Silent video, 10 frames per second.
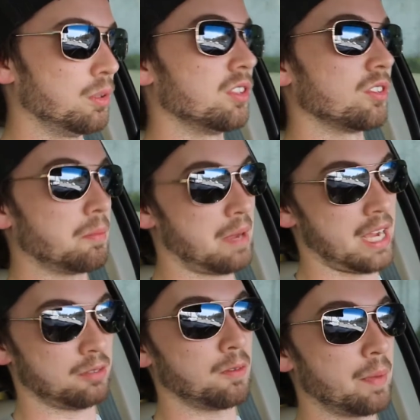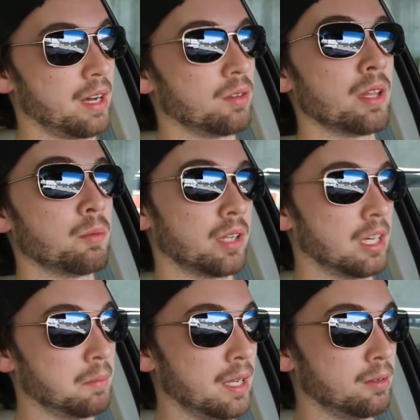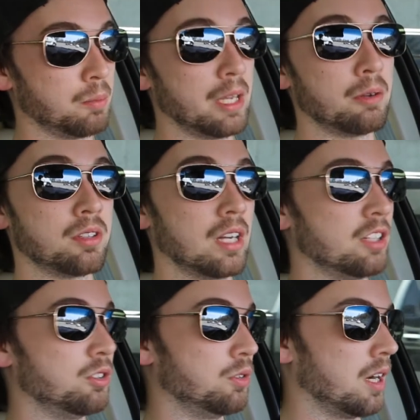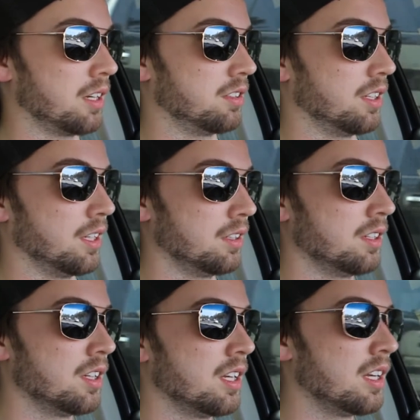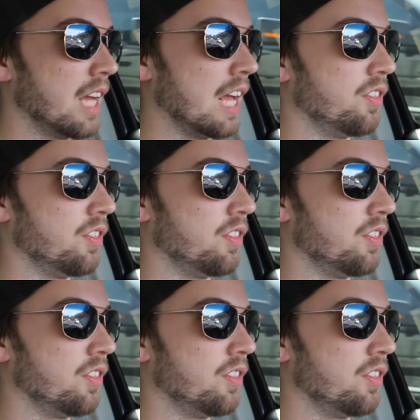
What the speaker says: which is our maximum amount that we're going to be able to make with 92 octane.